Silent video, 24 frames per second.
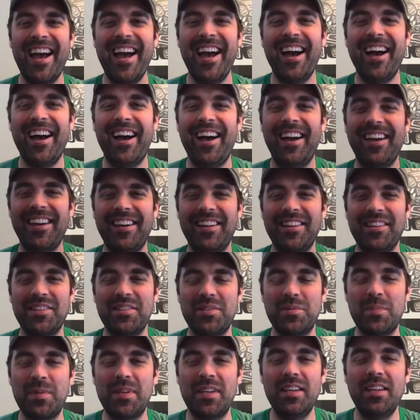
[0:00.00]
Hi
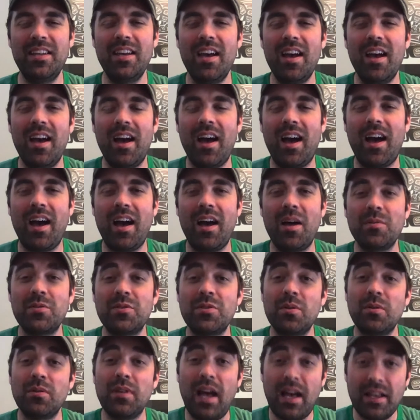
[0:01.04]
LSB.
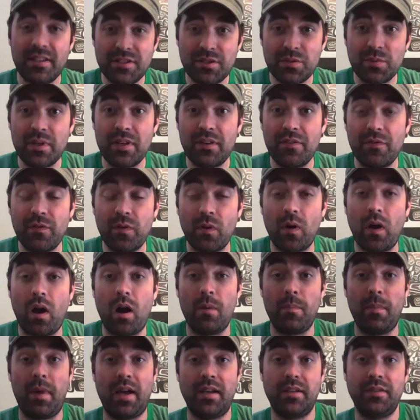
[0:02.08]
So last week for
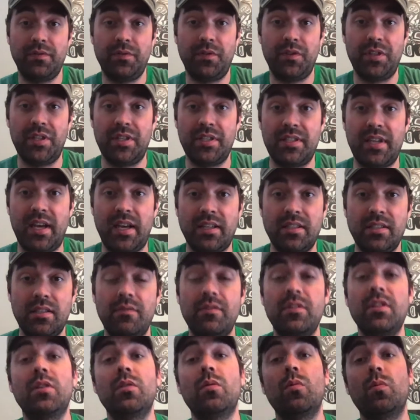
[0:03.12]
our mindfulness
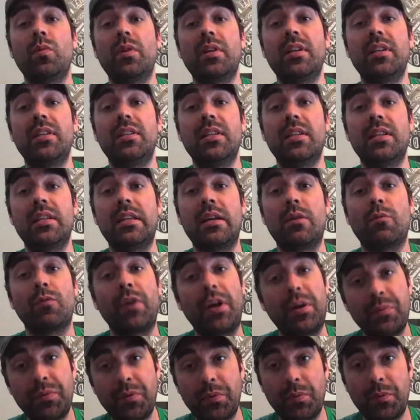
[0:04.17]
activity, we did
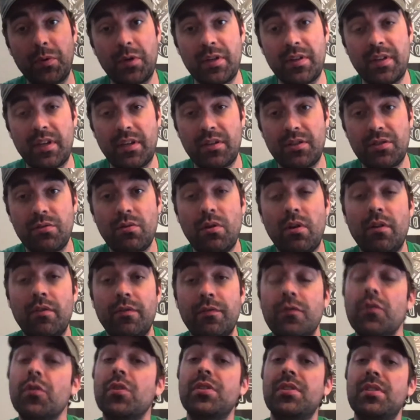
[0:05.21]
rainbow breathing, so our
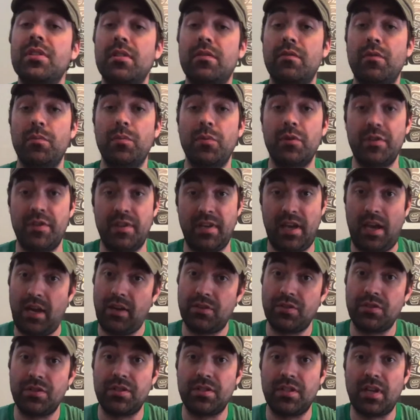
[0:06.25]
first of breathing
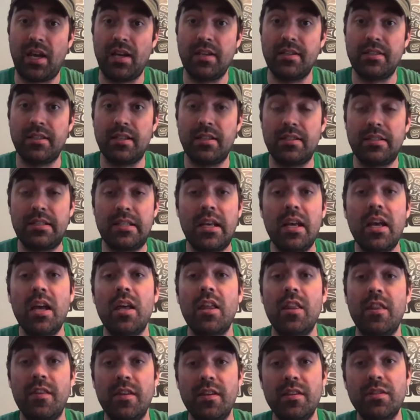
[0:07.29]
exercises.
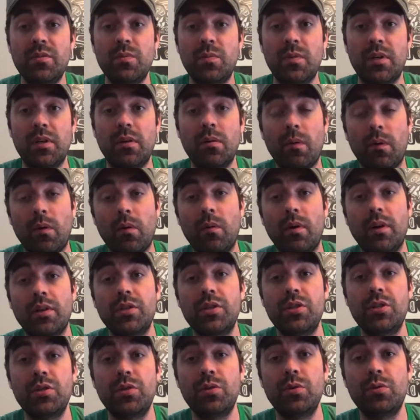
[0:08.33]
This week we're going
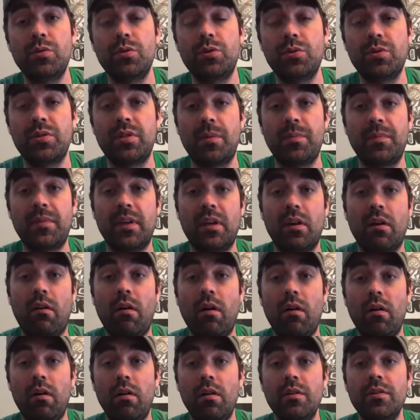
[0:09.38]
to do something
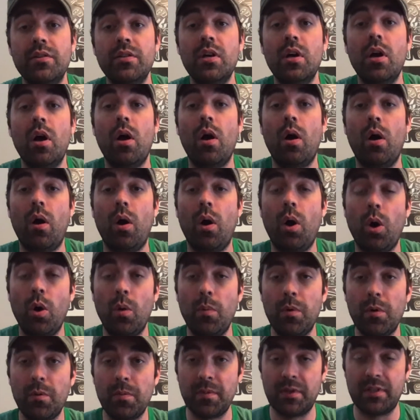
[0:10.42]
called
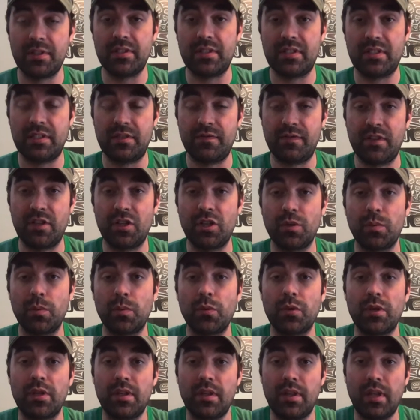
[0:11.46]
Hoberman sphere
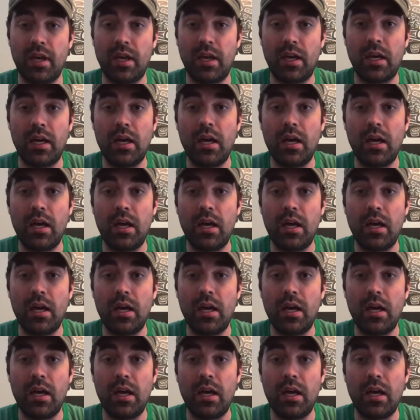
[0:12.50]
breathing.